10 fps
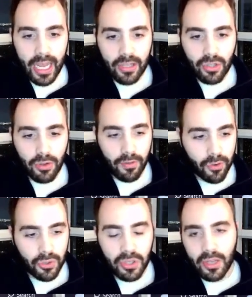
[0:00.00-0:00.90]
And so the
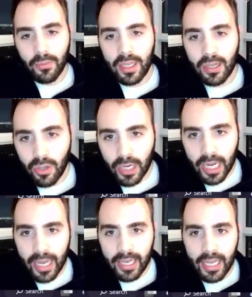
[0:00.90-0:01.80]
first thing that we need to
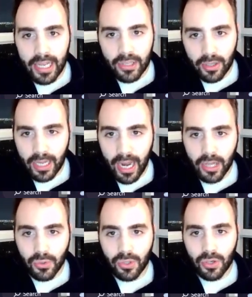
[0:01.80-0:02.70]
look at is our
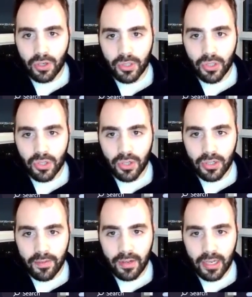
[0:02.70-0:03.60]
cash return, which is our
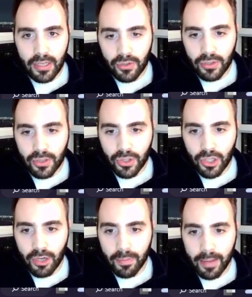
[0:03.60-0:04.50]
dividend yield and our
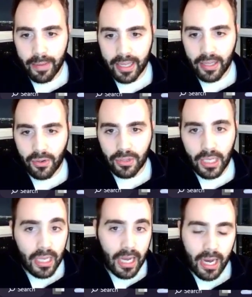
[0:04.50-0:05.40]
share buyback yield.
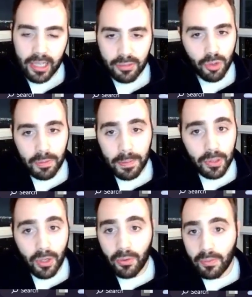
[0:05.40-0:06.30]
As most
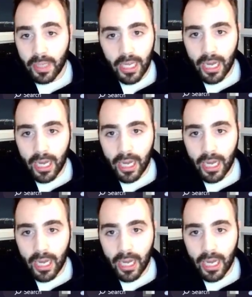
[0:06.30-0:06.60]
people know,